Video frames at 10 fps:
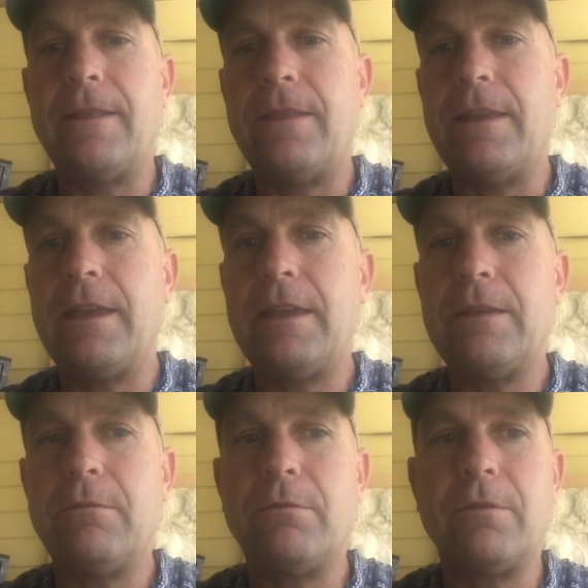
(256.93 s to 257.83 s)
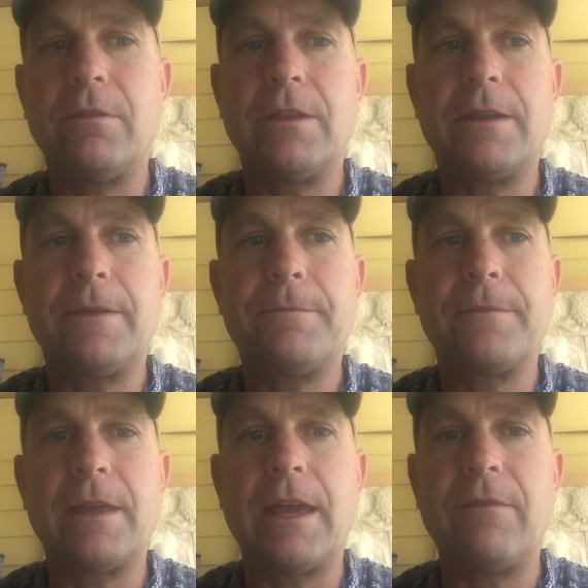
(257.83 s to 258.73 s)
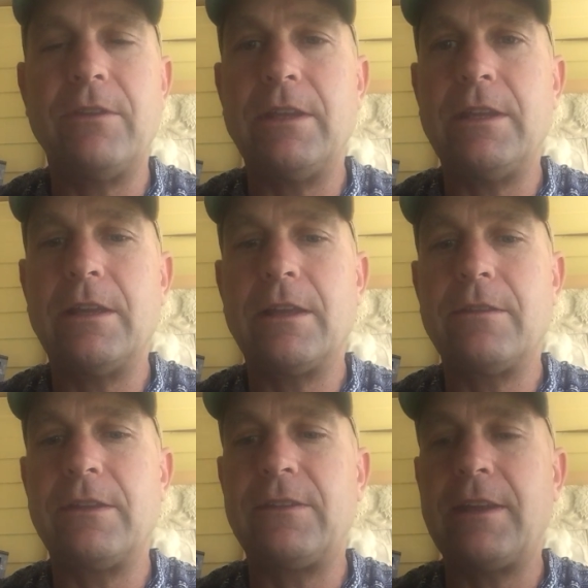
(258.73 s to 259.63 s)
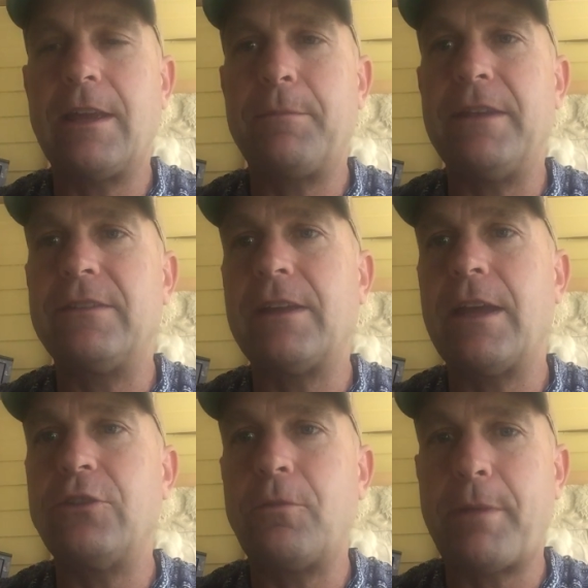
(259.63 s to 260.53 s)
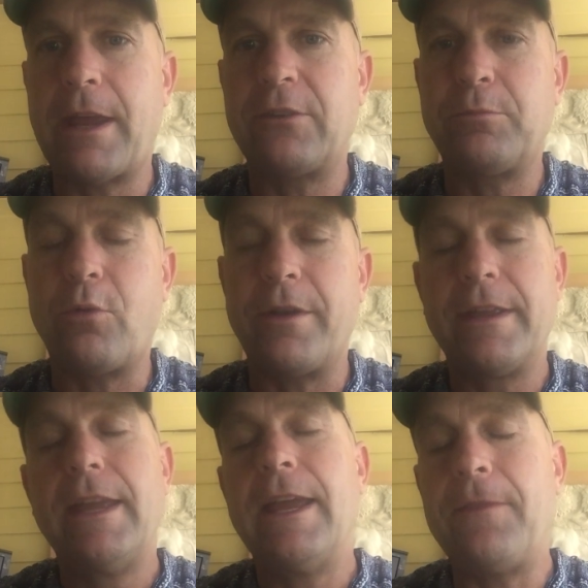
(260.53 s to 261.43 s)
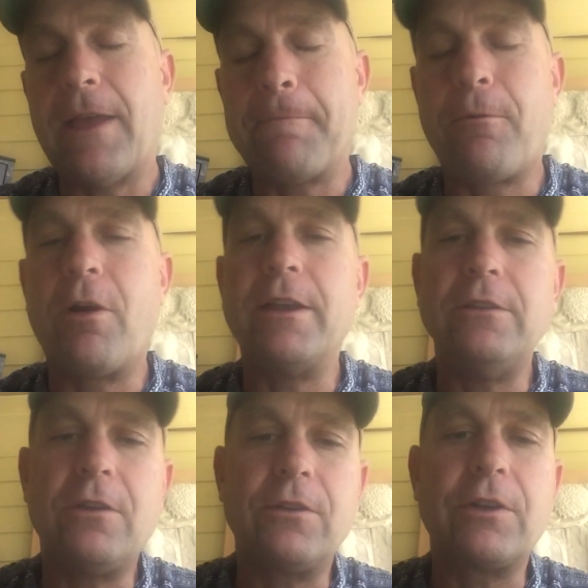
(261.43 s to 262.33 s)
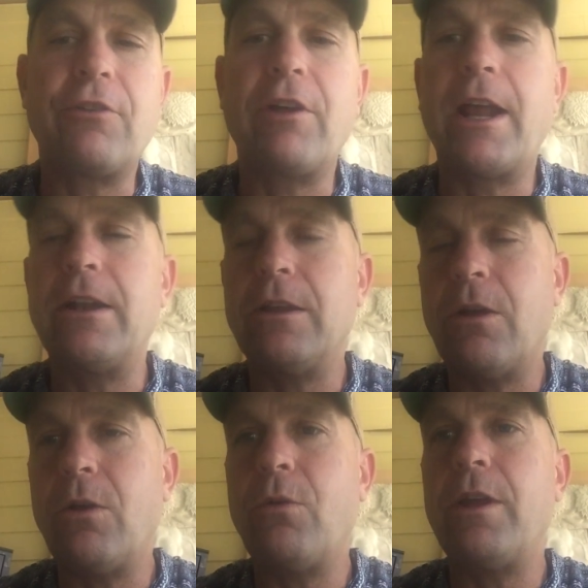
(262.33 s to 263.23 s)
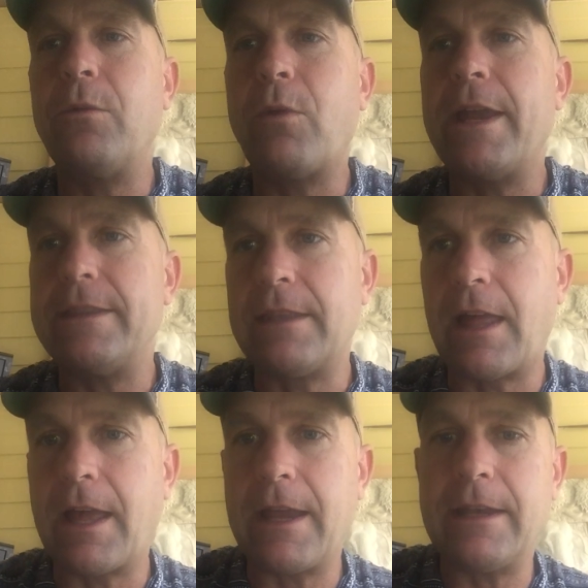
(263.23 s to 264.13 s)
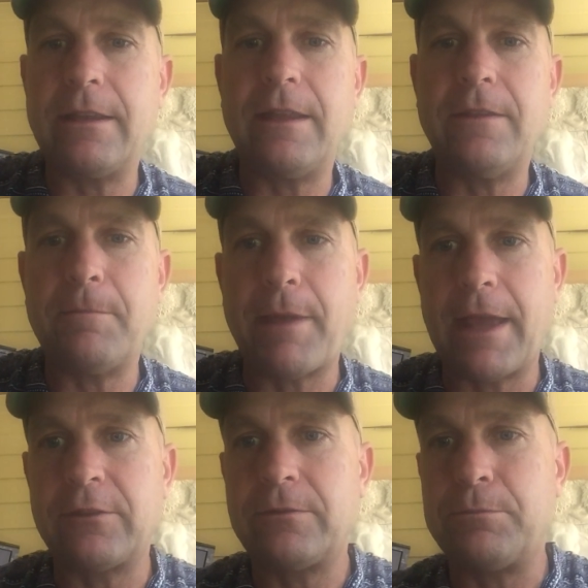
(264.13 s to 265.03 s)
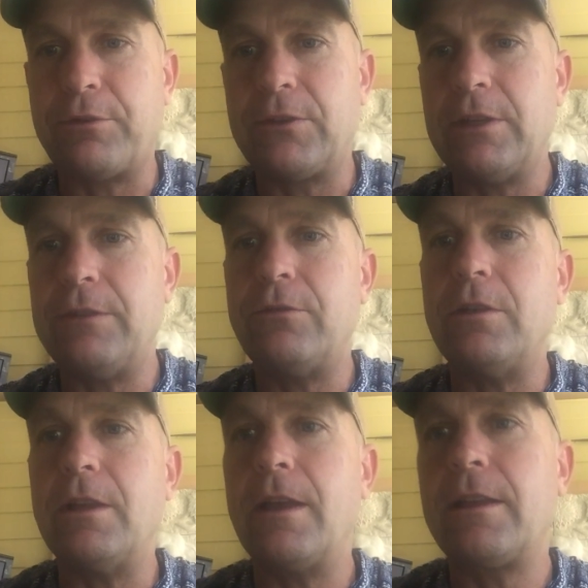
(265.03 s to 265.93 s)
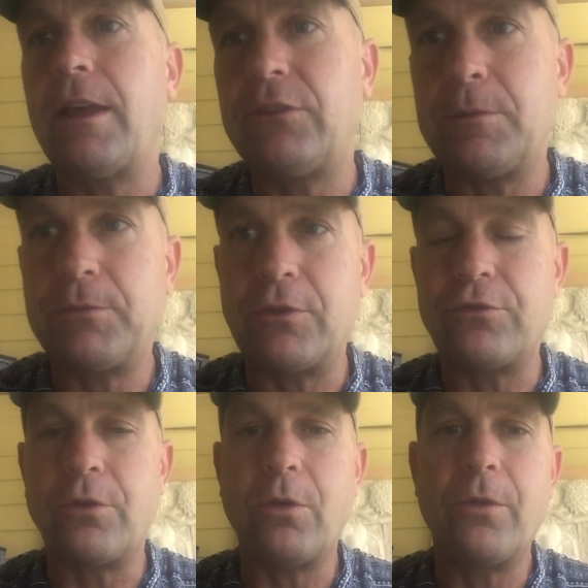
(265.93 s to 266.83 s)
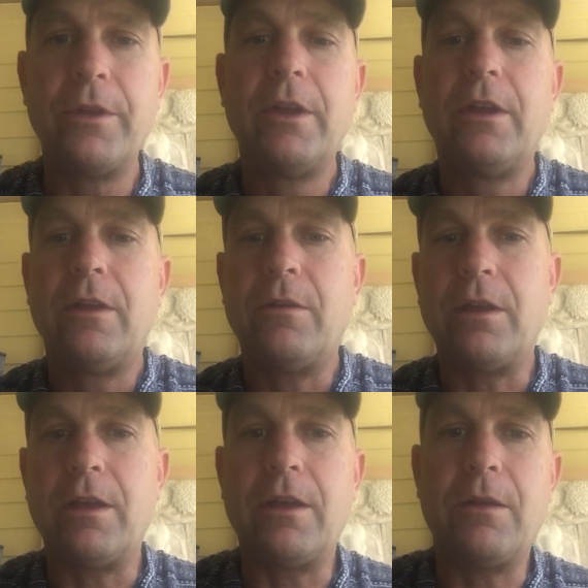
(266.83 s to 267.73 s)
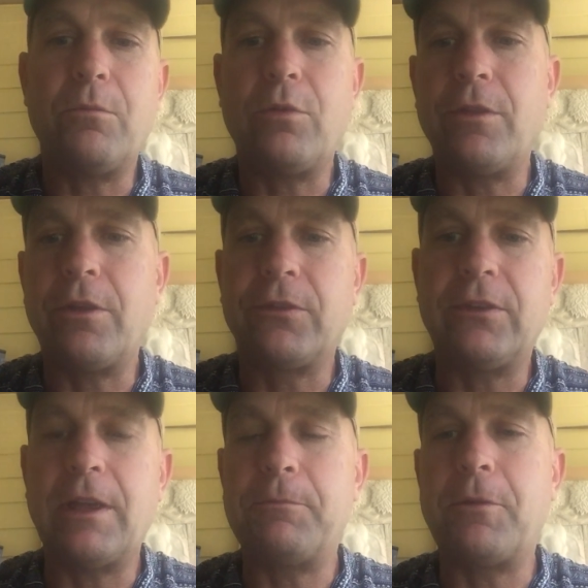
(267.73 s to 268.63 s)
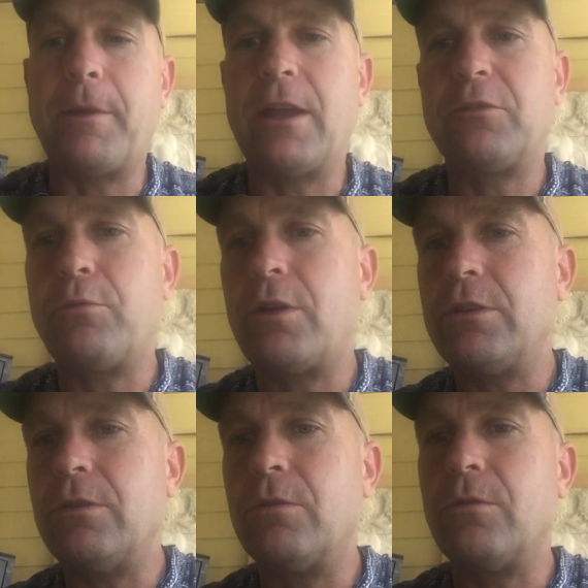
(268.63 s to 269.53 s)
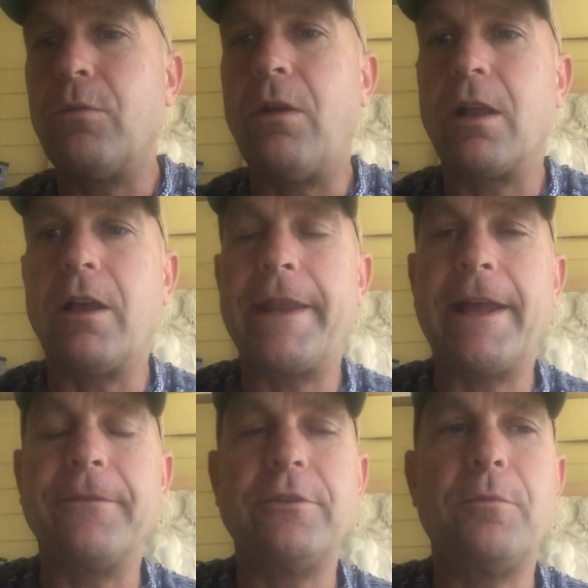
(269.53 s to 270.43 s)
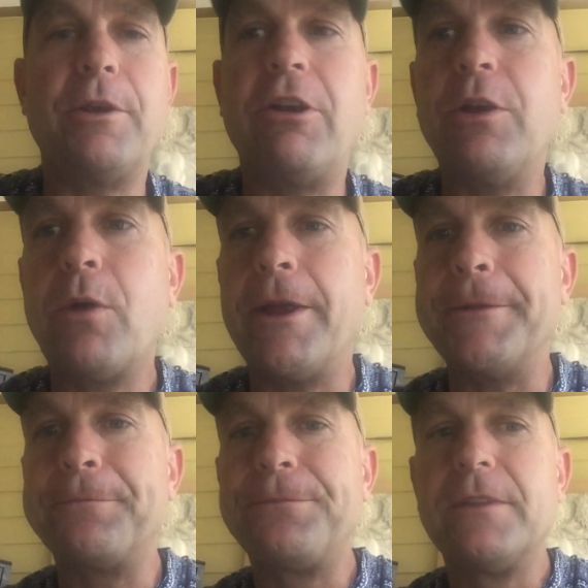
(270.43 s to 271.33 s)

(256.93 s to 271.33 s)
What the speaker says: they will have the stamp inside your passport. At that point, you can turn around and go and wait in line, and then proceed through the customs control, where they'll stamp your passport, and you'll walk on out your merry way.